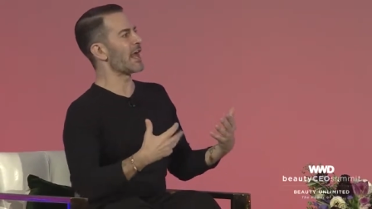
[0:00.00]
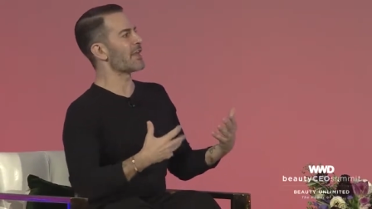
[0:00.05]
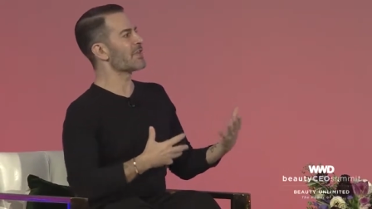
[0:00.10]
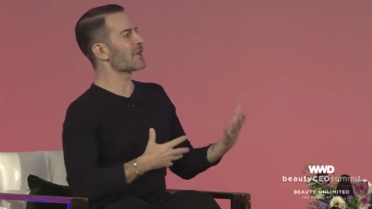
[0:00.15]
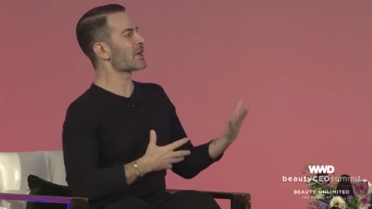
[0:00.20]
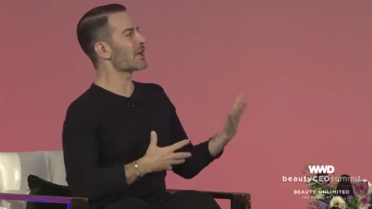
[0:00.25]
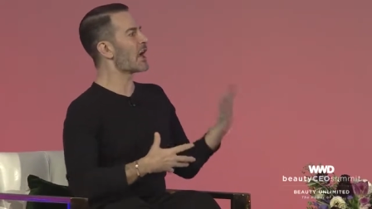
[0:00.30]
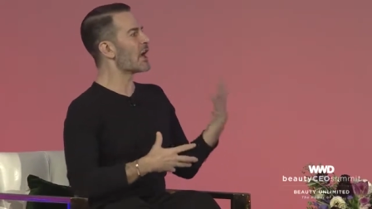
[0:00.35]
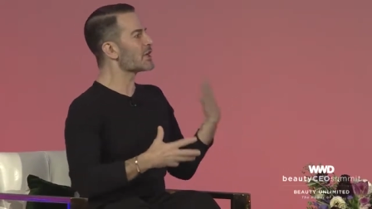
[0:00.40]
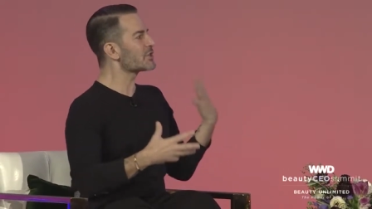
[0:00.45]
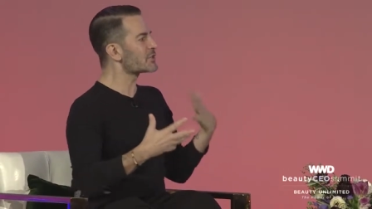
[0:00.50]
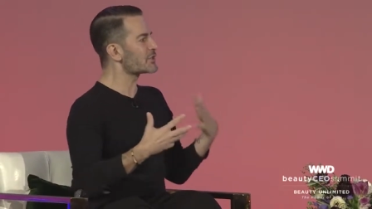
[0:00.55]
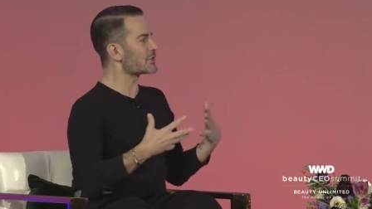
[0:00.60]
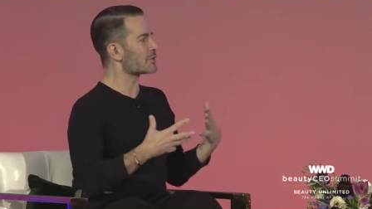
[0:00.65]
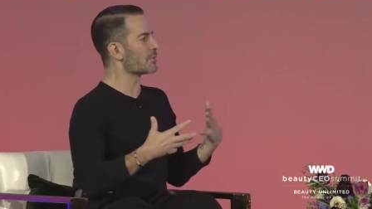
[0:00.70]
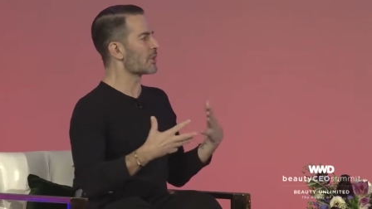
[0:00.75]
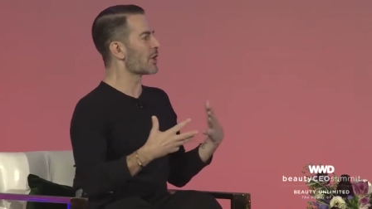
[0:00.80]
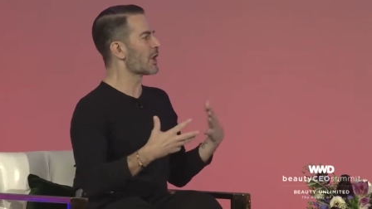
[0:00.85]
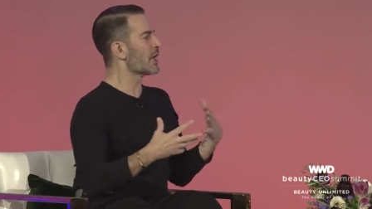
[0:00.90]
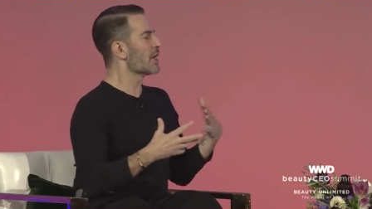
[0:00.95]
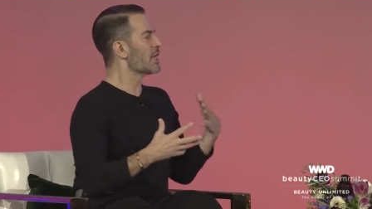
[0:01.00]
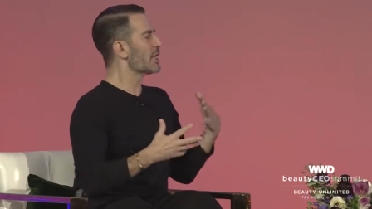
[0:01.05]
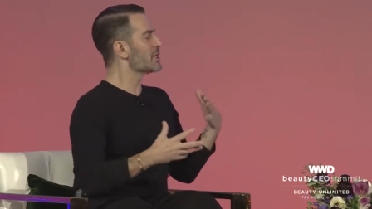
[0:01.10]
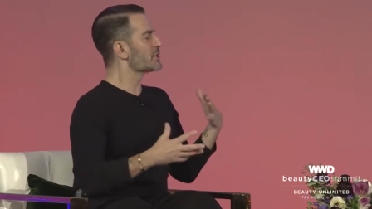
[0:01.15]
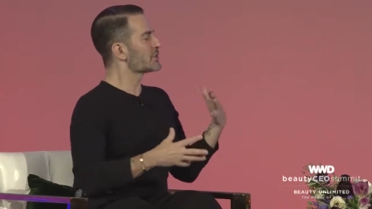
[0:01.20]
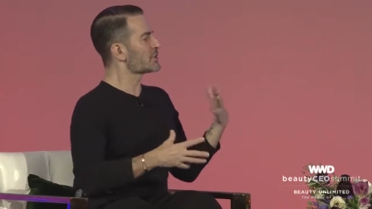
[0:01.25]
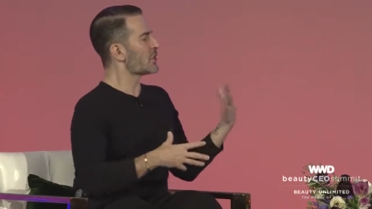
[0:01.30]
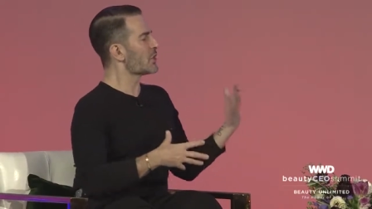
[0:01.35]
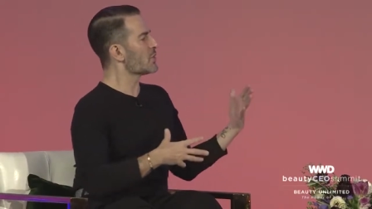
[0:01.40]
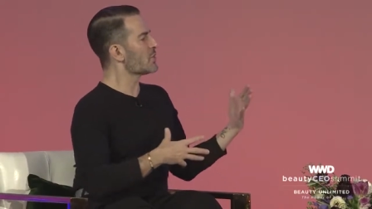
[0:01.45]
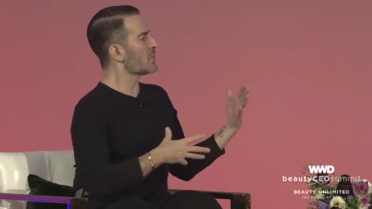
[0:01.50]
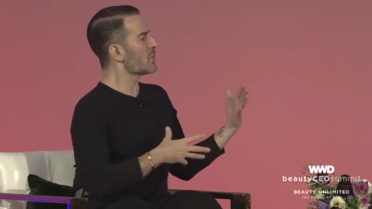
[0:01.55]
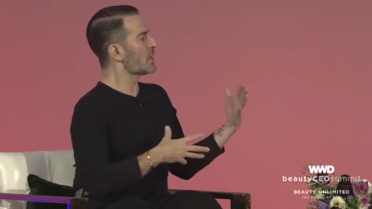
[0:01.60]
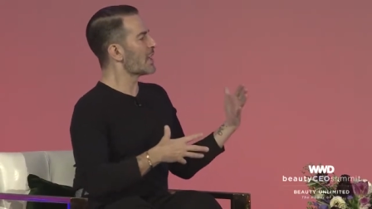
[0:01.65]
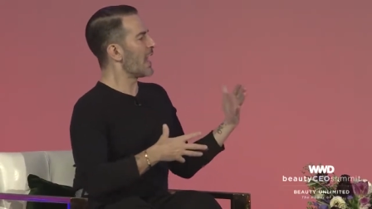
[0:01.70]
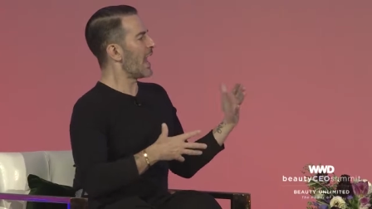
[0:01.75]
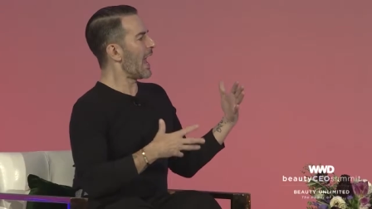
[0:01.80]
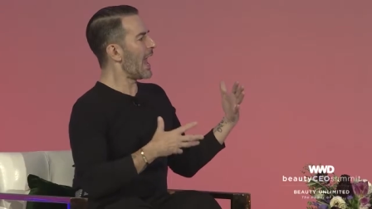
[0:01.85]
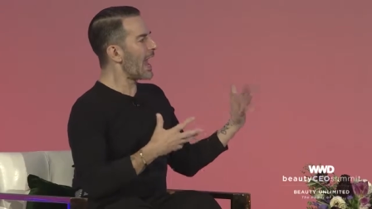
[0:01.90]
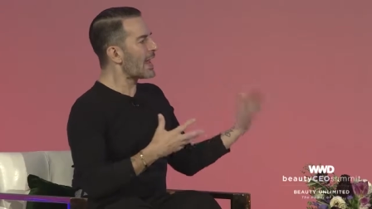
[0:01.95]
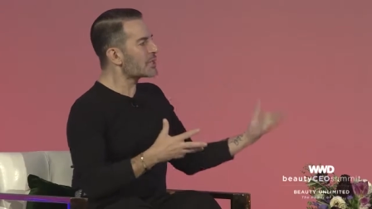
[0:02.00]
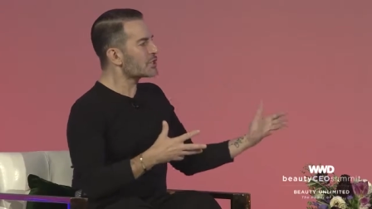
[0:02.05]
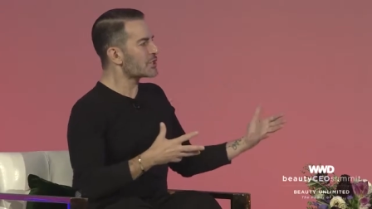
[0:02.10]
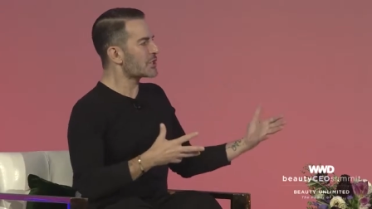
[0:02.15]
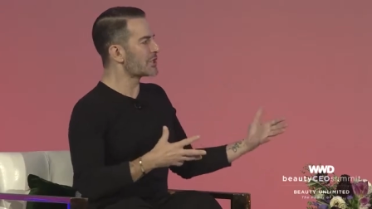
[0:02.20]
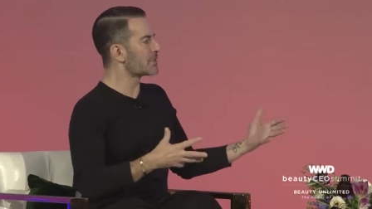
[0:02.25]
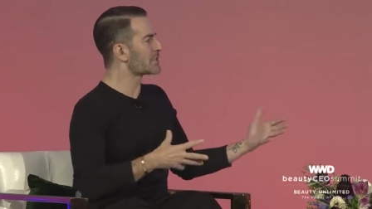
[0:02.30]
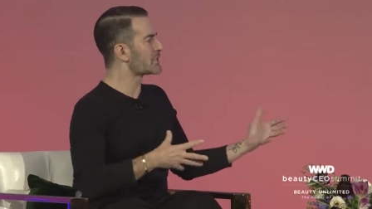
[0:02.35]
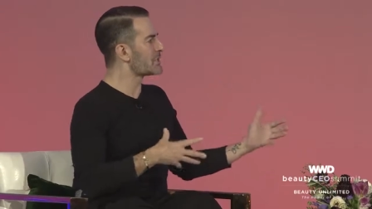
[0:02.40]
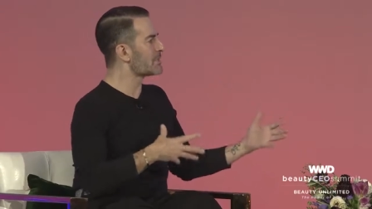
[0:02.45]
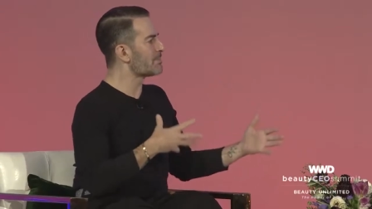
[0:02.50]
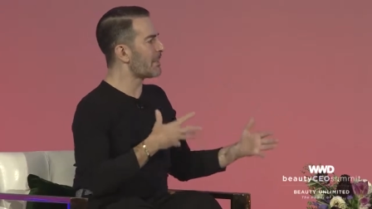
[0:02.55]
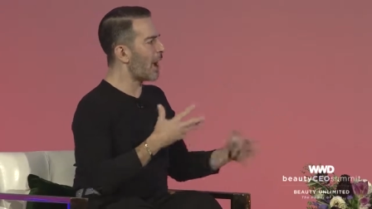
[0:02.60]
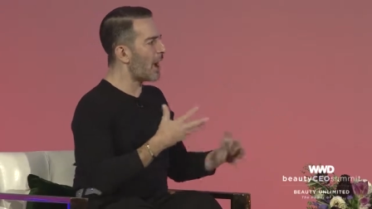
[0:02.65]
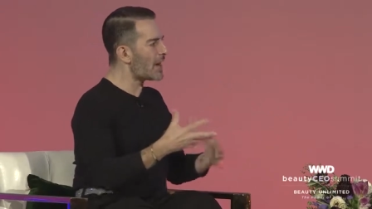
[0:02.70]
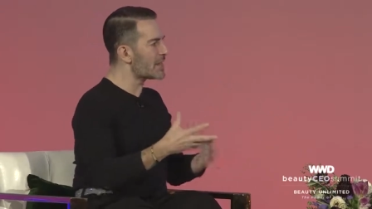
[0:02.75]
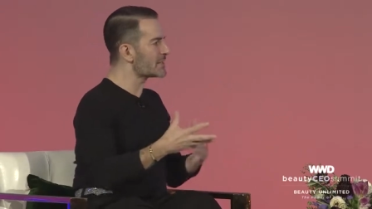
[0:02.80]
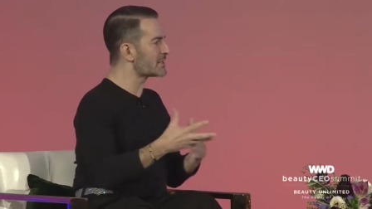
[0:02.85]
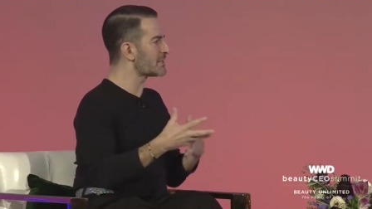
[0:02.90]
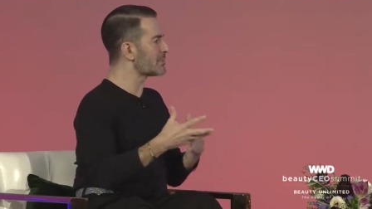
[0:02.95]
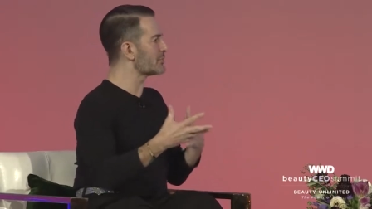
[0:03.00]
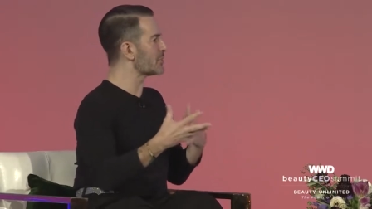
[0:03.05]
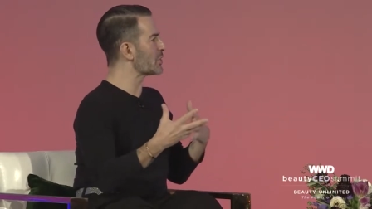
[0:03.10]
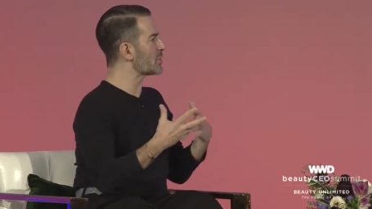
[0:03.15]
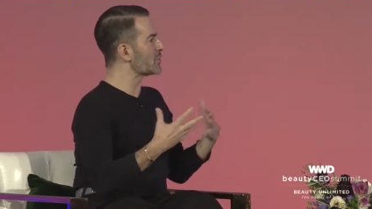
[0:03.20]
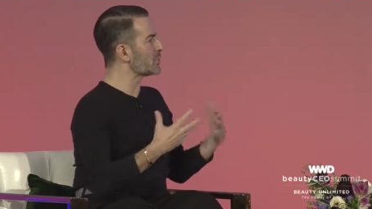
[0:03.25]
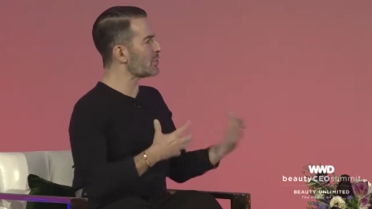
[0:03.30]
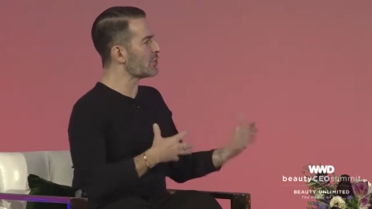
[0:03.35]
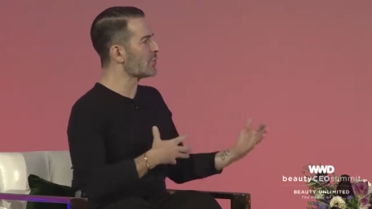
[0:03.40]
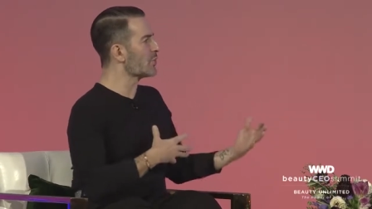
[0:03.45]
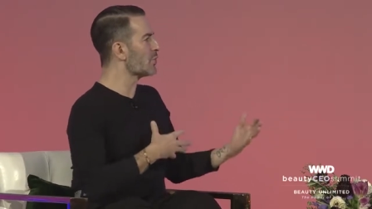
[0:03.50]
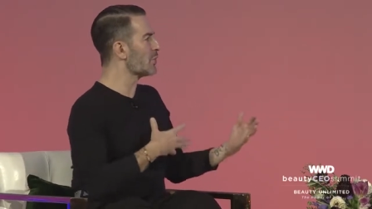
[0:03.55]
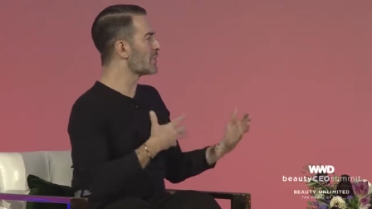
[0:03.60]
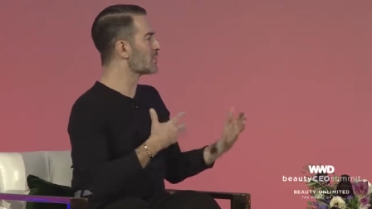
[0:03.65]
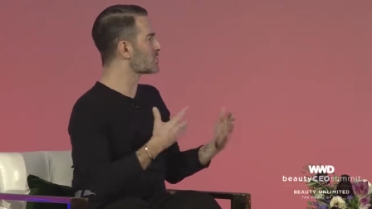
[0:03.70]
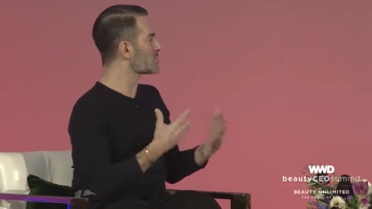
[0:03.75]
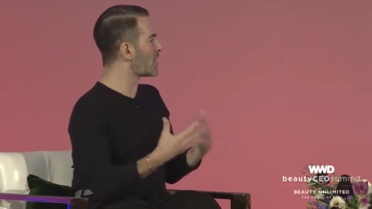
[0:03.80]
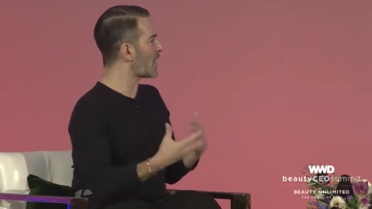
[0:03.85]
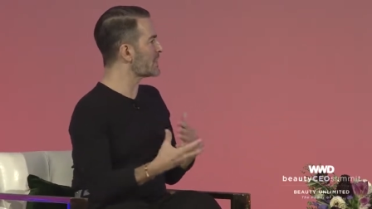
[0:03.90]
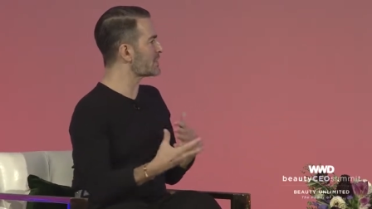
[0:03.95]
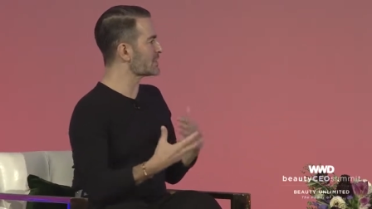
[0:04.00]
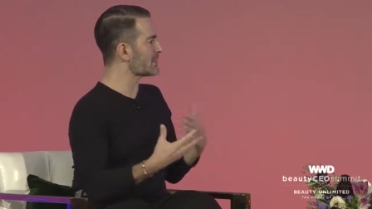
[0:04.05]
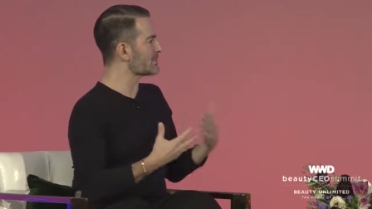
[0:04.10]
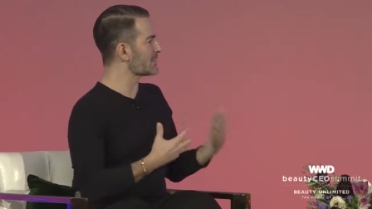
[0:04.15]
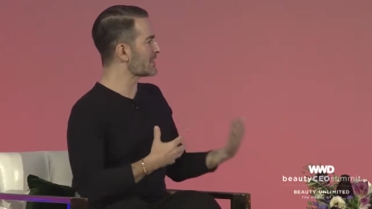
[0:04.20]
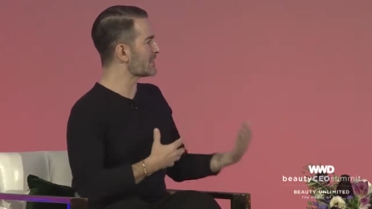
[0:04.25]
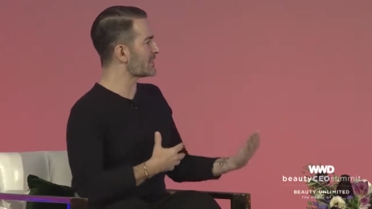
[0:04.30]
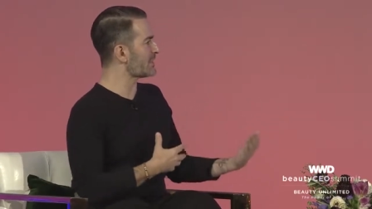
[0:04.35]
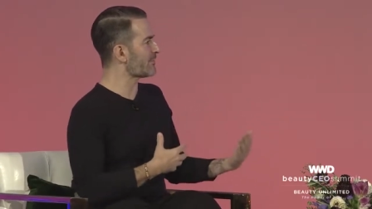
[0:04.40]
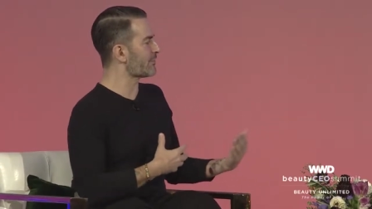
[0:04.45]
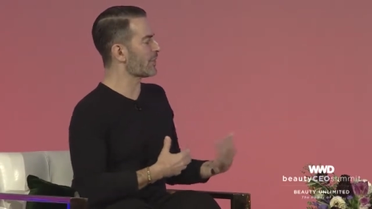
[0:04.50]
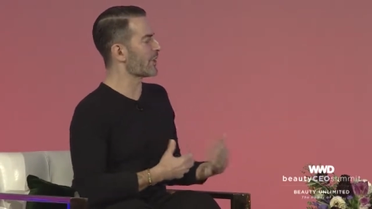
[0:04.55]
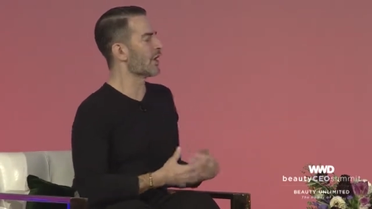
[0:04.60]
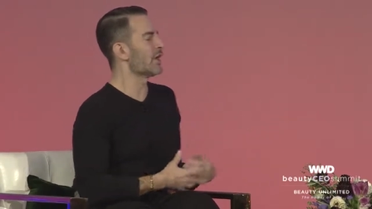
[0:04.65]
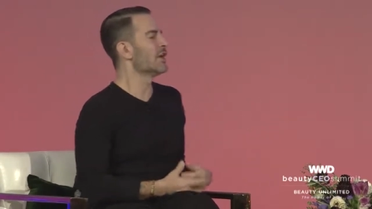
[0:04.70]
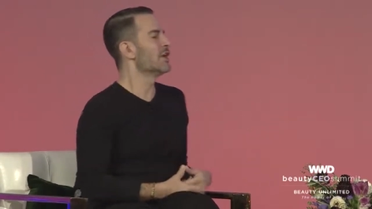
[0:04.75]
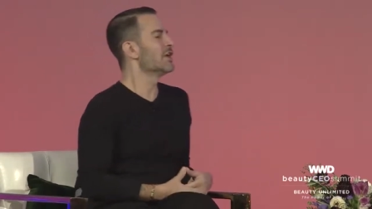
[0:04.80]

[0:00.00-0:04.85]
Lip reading: and the customer is so anxious to buy something new and try something different.